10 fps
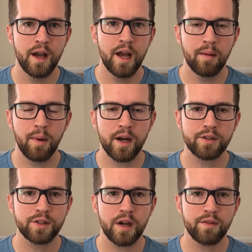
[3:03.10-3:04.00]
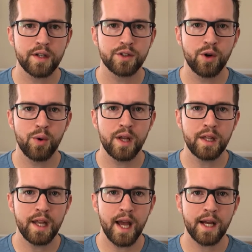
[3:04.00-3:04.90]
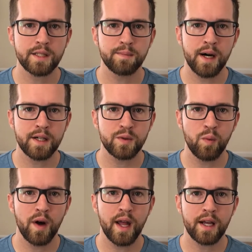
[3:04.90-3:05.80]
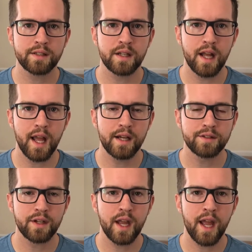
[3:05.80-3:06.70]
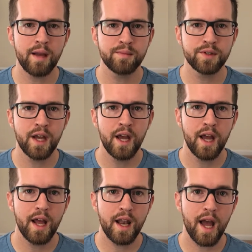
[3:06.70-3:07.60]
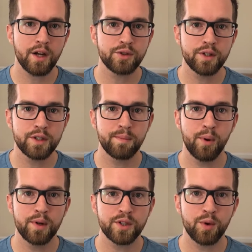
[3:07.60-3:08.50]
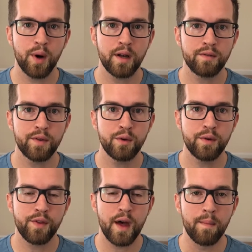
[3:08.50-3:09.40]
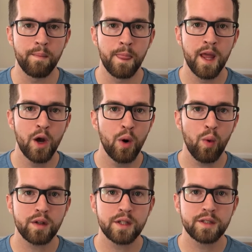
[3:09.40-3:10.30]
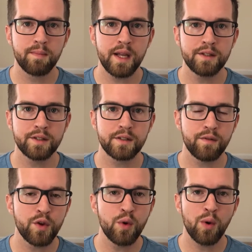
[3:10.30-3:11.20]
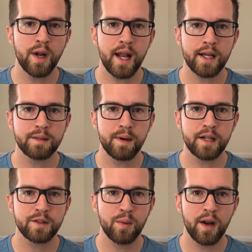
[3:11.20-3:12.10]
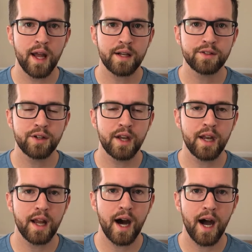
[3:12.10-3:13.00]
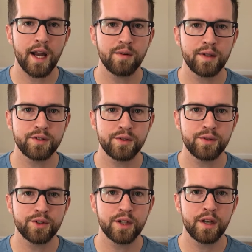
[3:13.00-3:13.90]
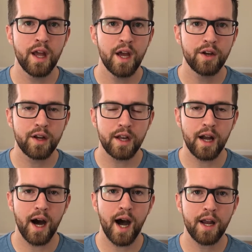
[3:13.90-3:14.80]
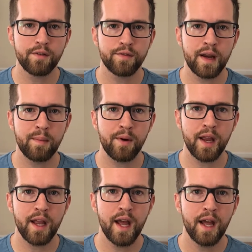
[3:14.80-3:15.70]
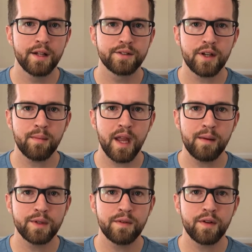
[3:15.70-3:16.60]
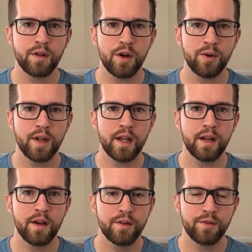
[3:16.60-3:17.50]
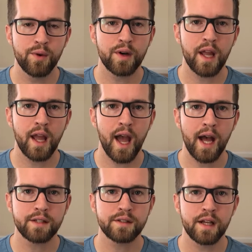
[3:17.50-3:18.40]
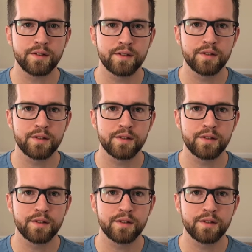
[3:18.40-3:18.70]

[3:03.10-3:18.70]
Microsoft has coined the Xbox One X enhanced games and actually supports quite a few of them. What this means is if you own an Xbox One X, you're getting higher resolution, you're getting a higher frame rate, and some games even load in 4K assets.